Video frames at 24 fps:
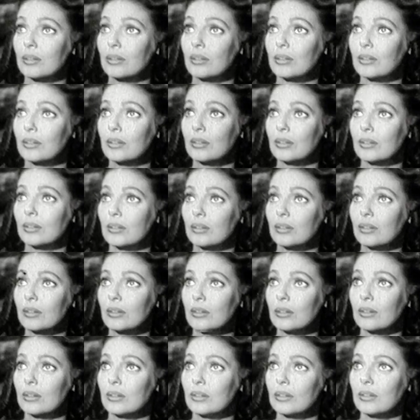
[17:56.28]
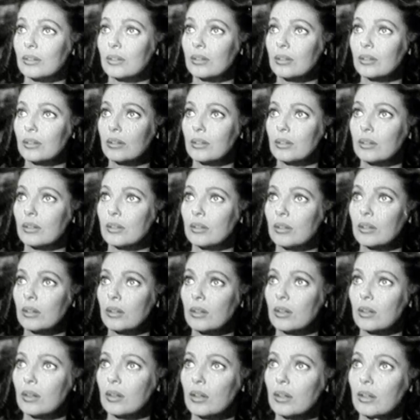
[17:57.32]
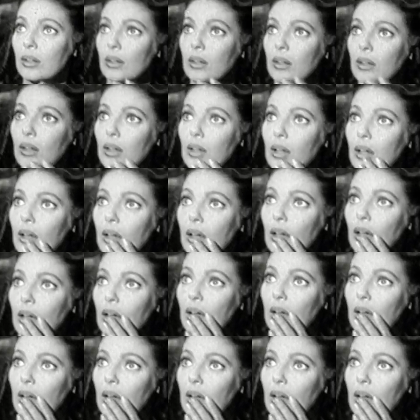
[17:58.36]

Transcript: I'm in debt to some very ugly men in New Orleans.